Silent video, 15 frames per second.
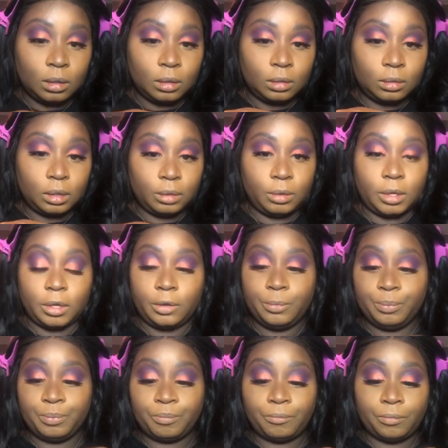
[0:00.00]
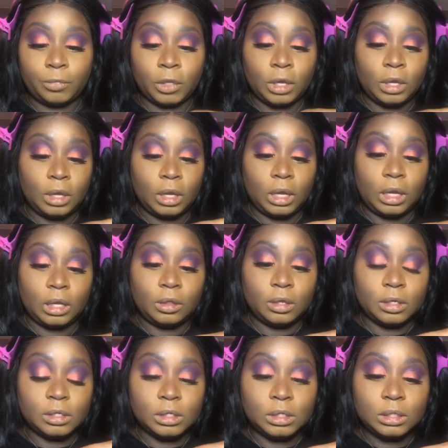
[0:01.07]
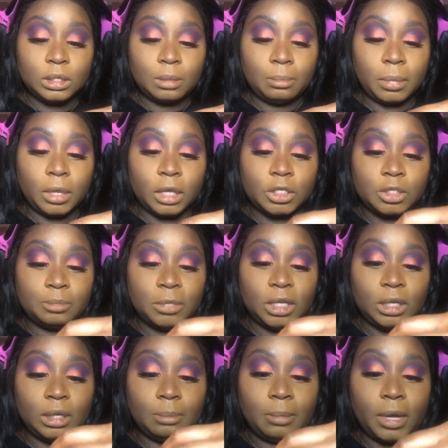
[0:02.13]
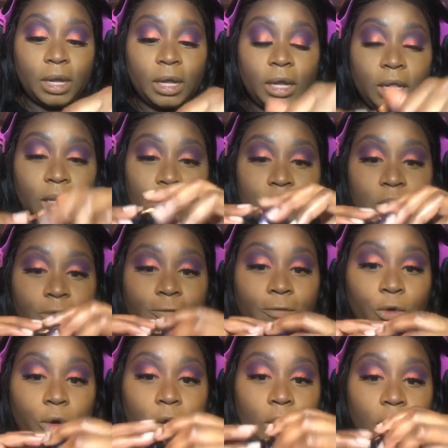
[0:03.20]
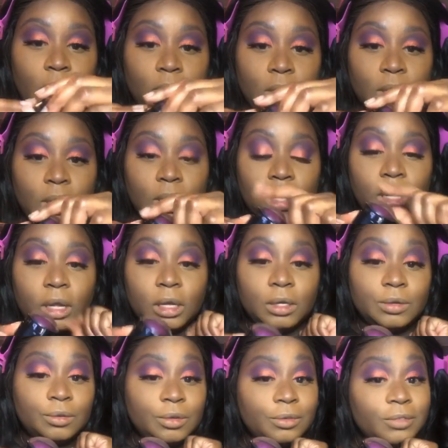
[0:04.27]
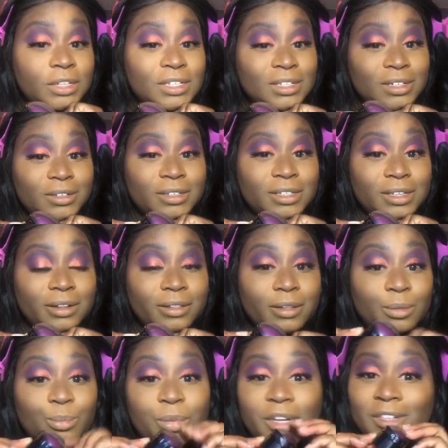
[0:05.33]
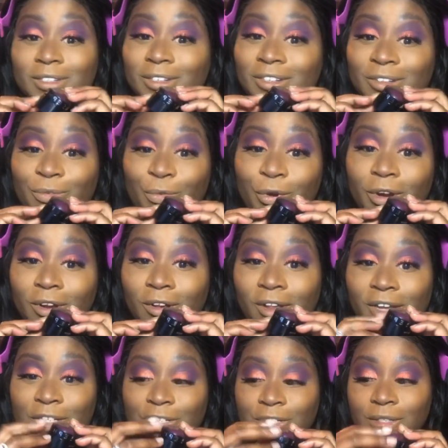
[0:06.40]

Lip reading: There we go. And this is the Blush Me by Sephora. I don't know if they still sell them, but it's the Sephora collection.